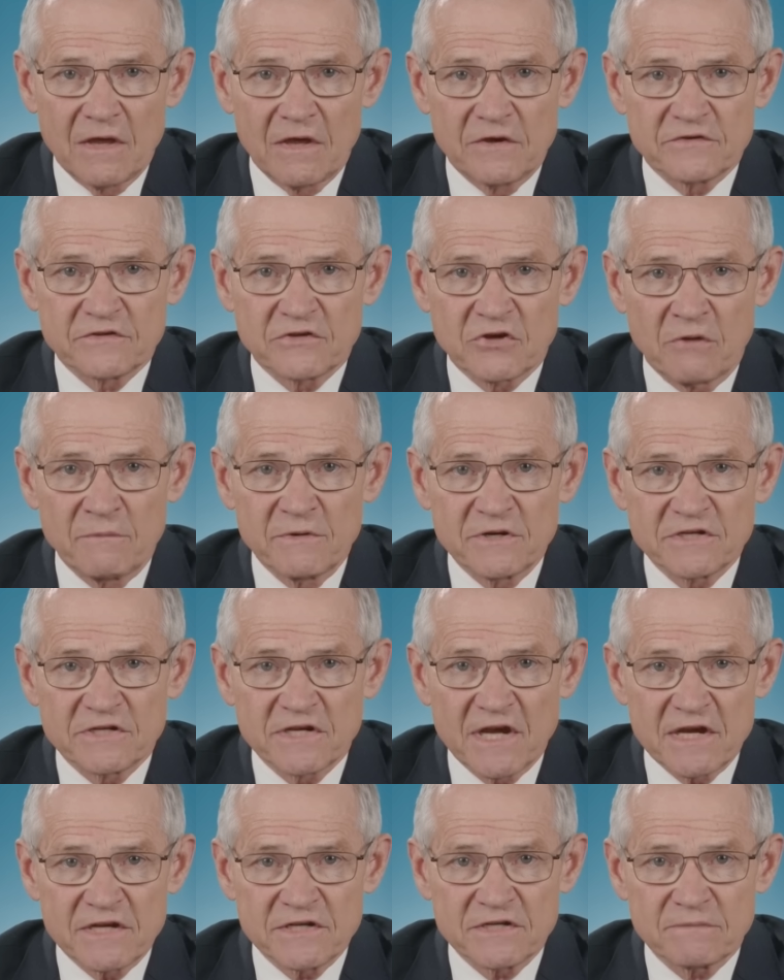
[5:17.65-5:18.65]
As Thomas
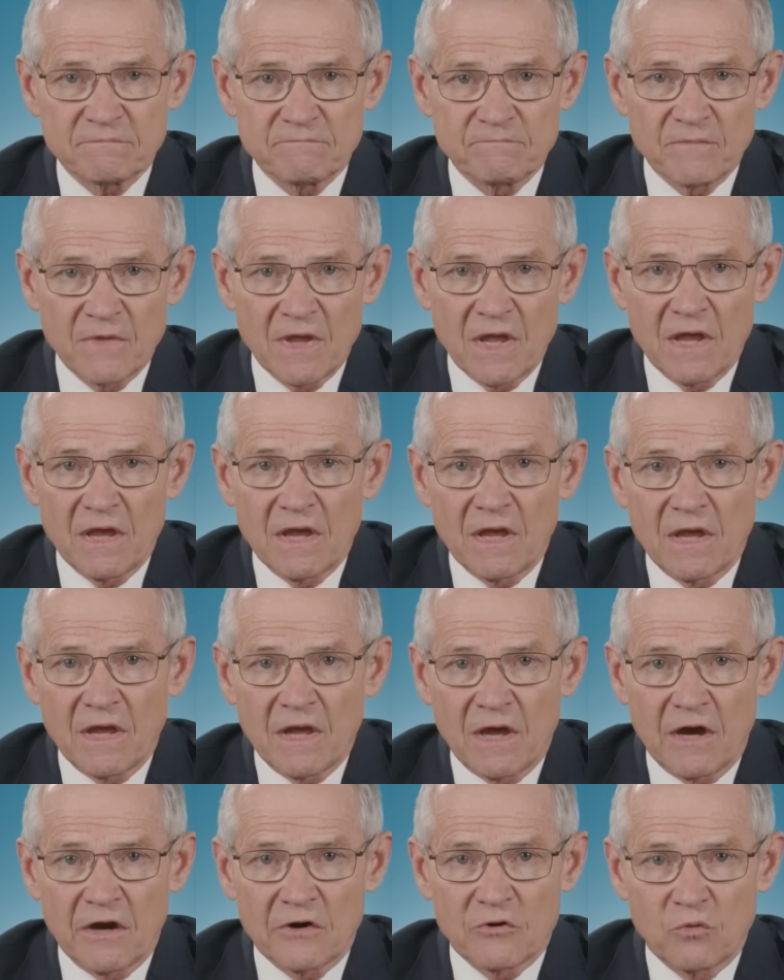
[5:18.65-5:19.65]
says,
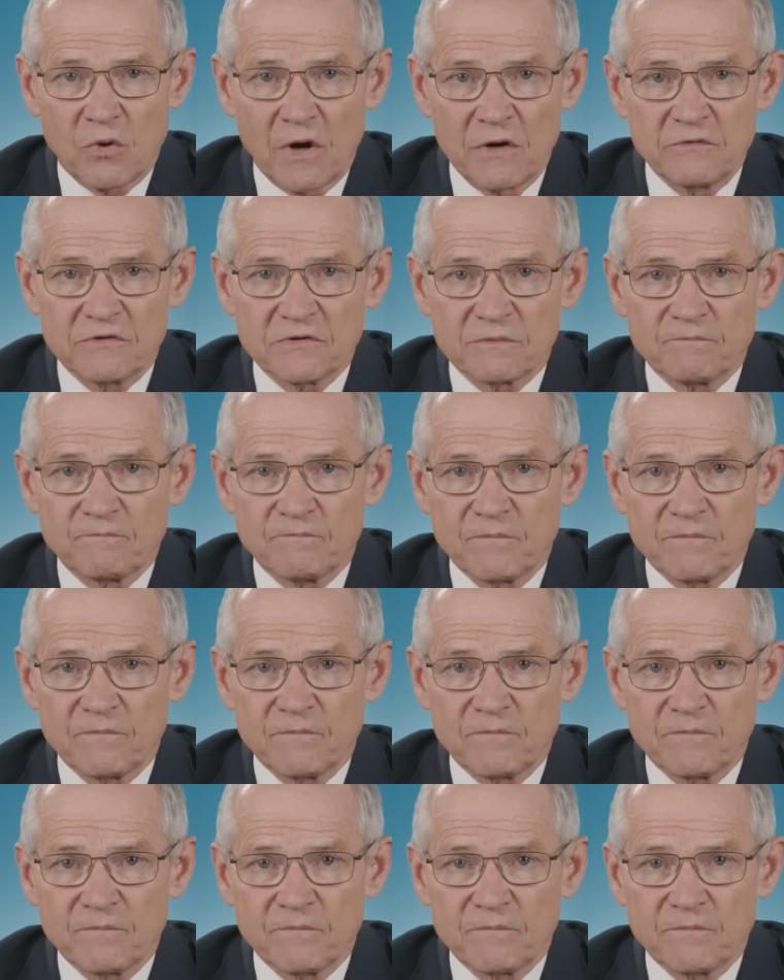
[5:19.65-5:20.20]
I quote,